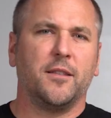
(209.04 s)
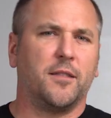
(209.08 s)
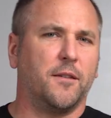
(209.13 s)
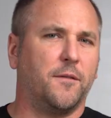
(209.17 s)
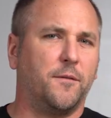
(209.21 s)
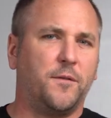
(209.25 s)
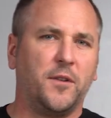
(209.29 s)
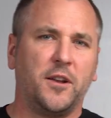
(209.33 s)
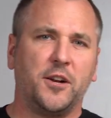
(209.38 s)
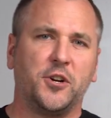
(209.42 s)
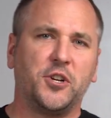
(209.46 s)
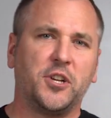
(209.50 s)
The
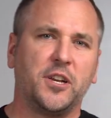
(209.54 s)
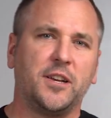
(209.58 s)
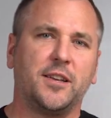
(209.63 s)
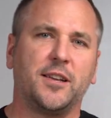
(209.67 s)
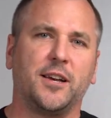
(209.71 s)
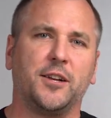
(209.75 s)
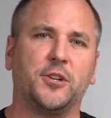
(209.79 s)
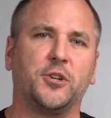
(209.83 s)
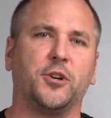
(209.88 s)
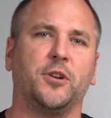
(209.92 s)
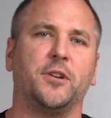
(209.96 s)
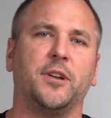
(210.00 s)
finishing
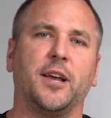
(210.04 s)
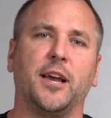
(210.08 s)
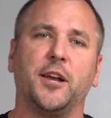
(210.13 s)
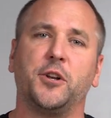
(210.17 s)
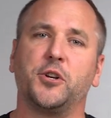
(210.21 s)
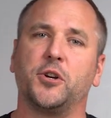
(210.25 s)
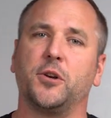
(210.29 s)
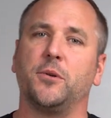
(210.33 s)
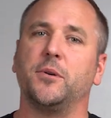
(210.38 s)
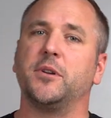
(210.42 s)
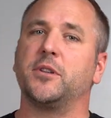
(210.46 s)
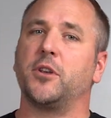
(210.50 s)
touch on
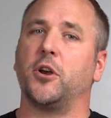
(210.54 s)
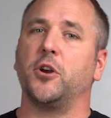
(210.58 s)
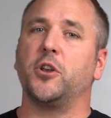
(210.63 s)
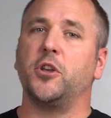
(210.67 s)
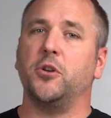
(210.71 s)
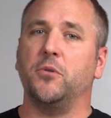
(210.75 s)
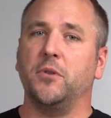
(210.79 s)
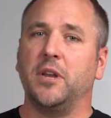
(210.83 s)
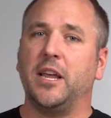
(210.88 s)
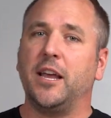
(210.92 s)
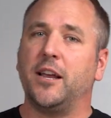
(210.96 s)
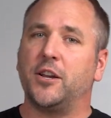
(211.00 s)
Nitro is our
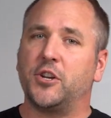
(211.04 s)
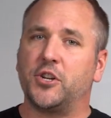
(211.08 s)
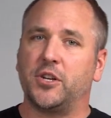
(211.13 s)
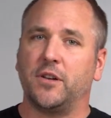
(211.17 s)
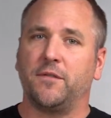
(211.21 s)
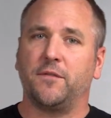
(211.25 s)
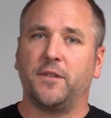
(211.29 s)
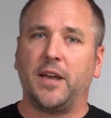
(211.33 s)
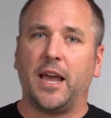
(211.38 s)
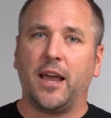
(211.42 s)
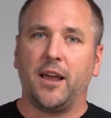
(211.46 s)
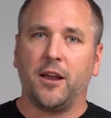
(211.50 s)
unique
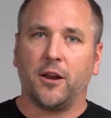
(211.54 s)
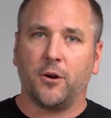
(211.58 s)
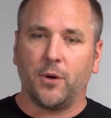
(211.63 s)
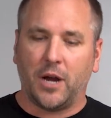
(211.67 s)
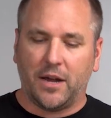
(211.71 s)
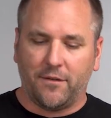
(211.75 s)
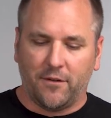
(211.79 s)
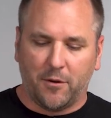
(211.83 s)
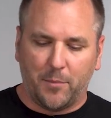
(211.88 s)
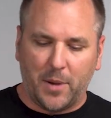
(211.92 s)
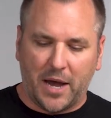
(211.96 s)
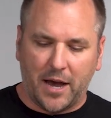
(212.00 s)
shift gate
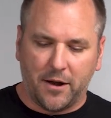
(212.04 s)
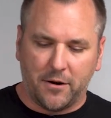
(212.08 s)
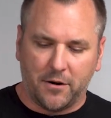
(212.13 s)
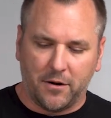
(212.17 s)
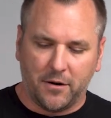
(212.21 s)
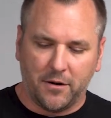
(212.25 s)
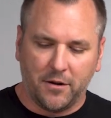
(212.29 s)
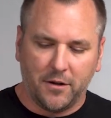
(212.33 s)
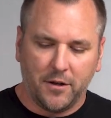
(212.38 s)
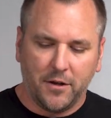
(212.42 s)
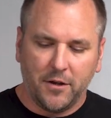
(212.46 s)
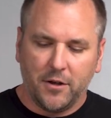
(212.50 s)
engraving
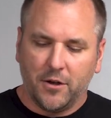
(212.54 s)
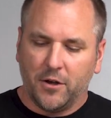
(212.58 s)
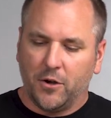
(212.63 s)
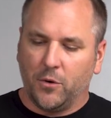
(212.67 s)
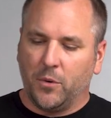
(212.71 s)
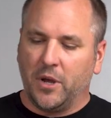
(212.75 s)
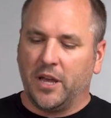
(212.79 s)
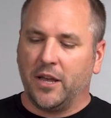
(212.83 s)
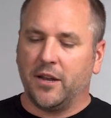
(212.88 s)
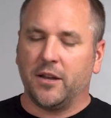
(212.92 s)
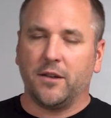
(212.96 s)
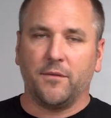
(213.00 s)
pattern.
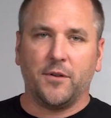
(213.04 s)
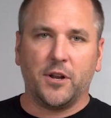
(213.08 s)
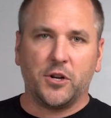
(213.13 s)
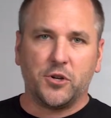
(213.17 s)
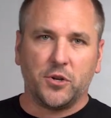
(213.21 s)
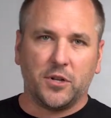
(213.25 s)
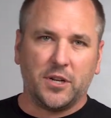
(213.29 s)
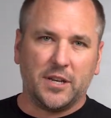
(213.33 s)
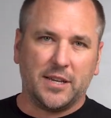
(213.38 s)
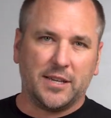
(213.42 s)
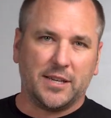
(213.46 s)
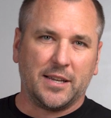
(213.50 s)
We
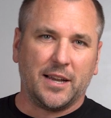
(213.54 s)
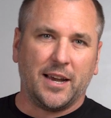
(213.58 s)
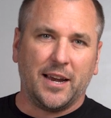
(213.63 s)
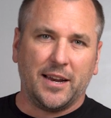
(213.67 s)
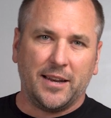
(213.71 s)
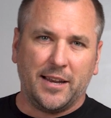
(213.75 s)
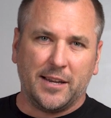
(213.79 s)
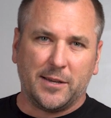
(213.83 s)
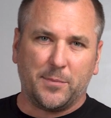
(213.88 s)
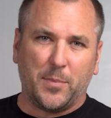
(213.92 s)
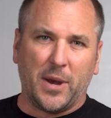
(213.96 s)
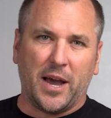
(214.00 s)
individually design
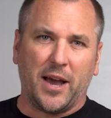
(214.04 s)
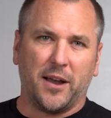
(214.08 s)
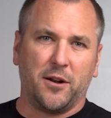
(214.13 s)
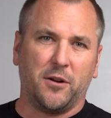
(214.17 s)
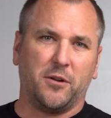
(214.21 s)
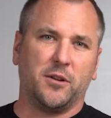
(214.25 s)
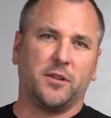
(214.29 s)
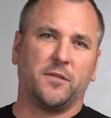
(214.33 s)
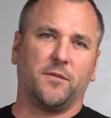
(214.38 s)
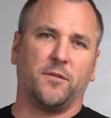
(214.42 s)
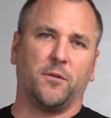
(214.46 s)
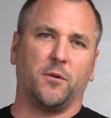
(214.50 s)
these
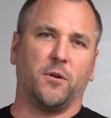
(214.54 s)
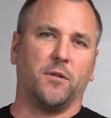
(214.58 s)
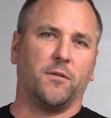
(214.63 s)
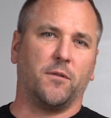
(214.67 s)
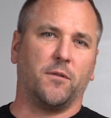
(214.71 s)
patterns for a